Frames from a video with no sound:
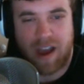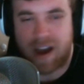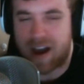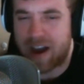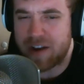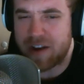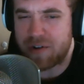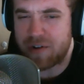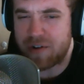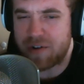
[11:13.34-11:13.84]

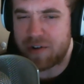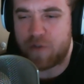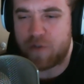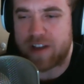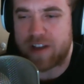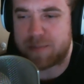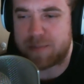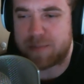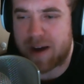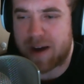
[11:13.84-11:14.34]
don't know if
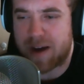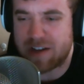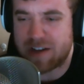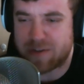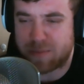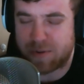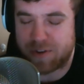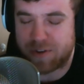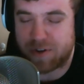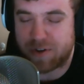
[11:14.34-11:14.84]
that's
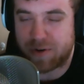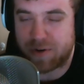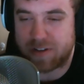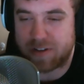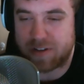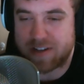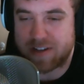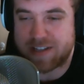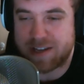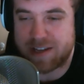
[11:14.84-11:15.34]
possible though,
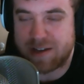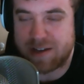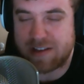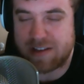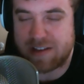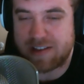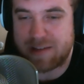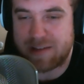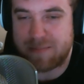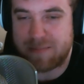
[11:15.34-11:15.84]
unless they
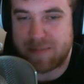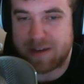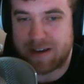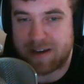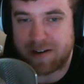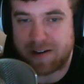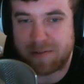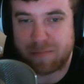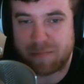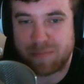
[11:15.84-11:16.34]
they
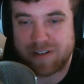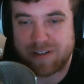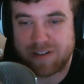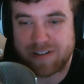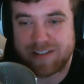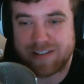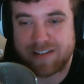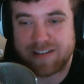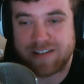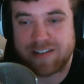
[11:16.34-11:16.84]
become
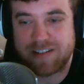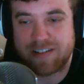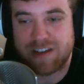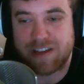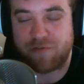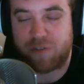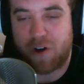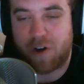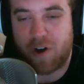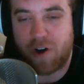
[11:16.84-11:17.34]

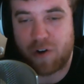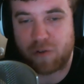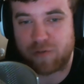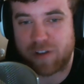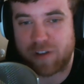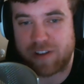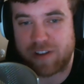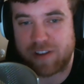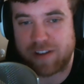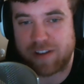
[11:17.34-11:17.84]

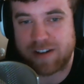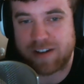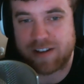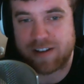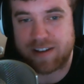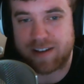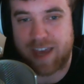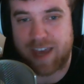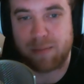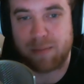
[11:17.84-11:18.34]
involved in the the
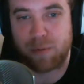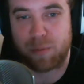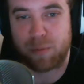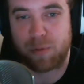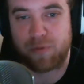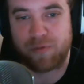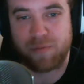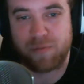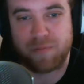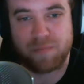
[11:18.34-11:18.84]
cable
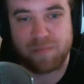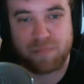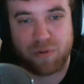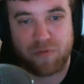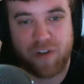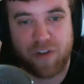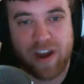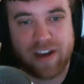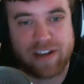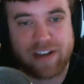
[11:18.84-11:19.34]
pro-
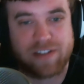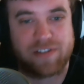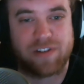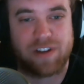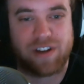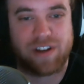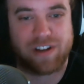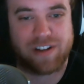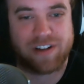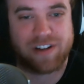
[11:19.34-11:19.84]
providing
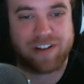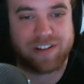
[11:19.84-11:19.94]
uh,